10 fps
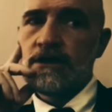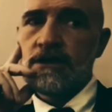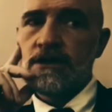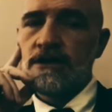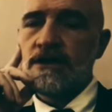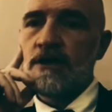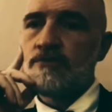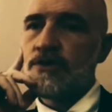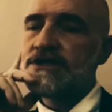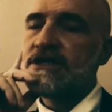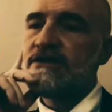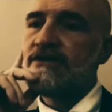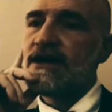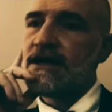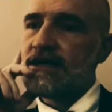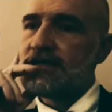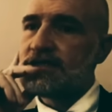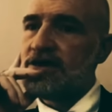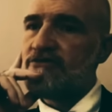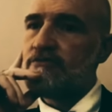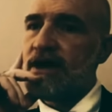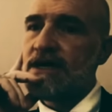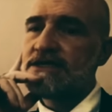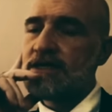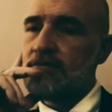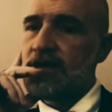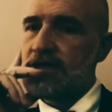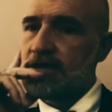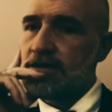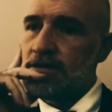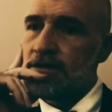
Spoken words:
appreciative eyes of passing men,